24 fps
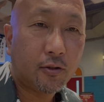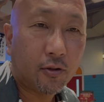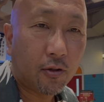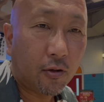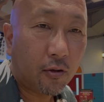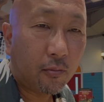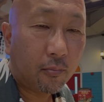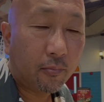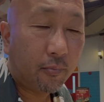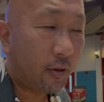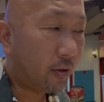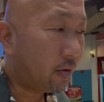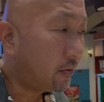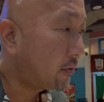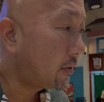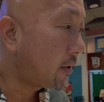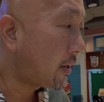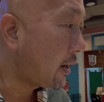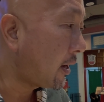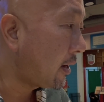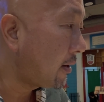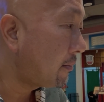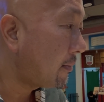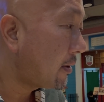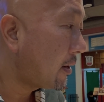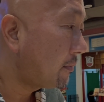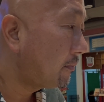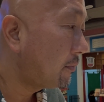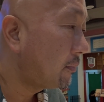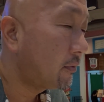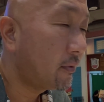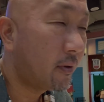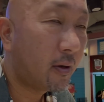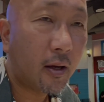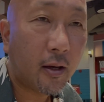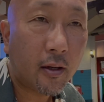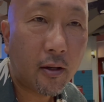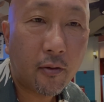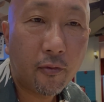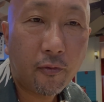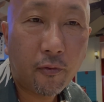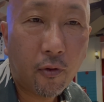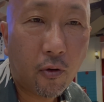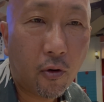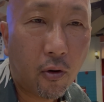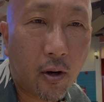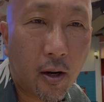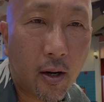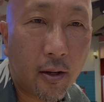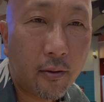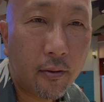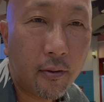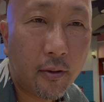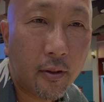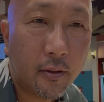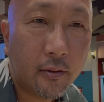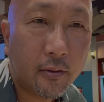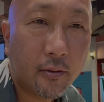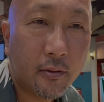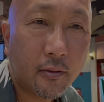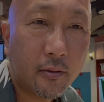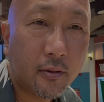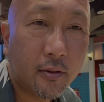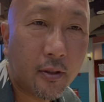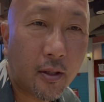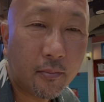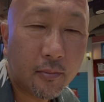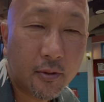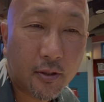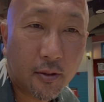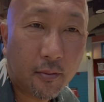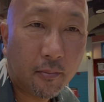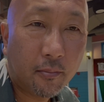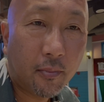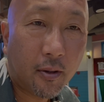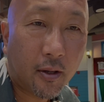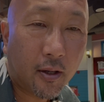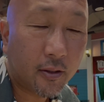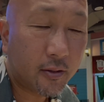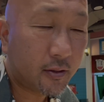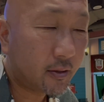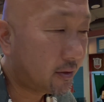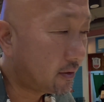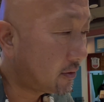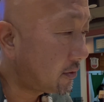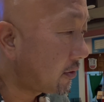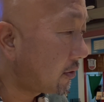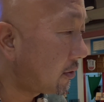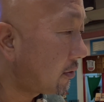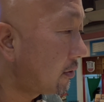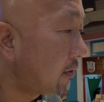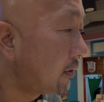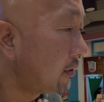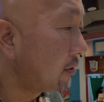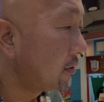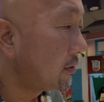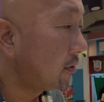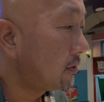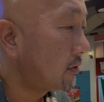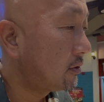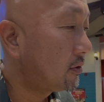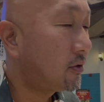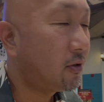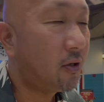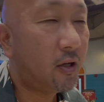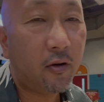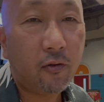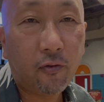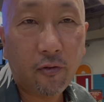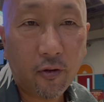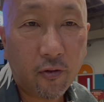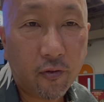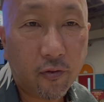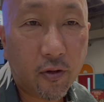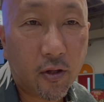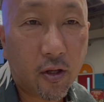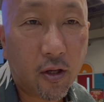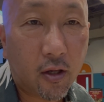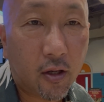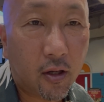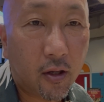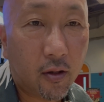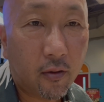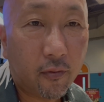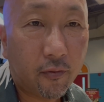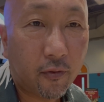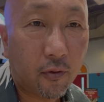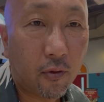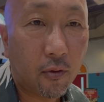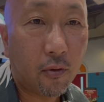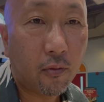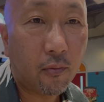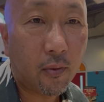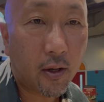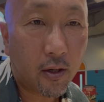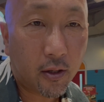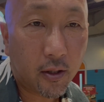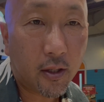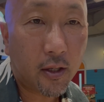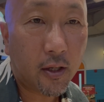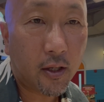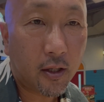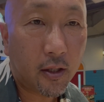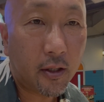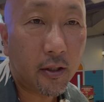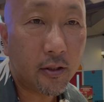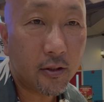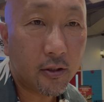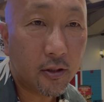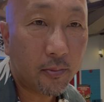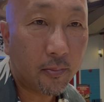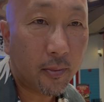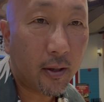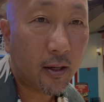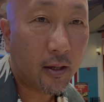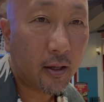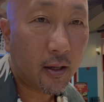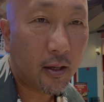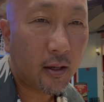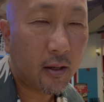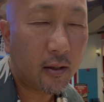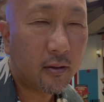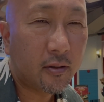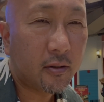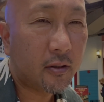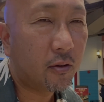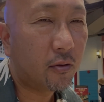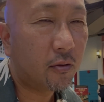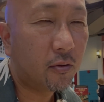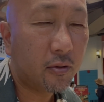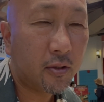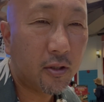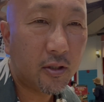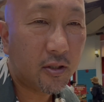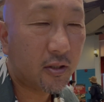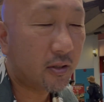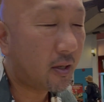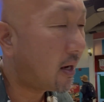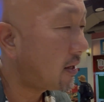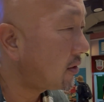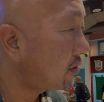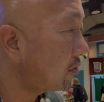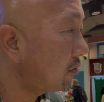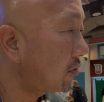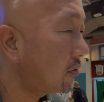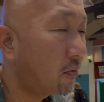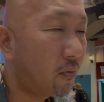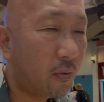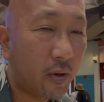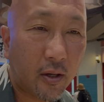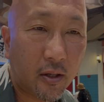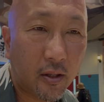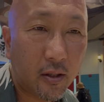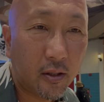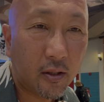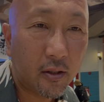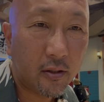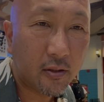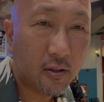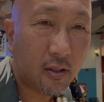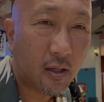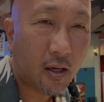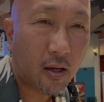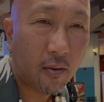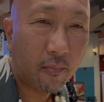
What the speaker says: So bill came up like 400 something baht. So 350 for what it is. But all this, I don't know what it is.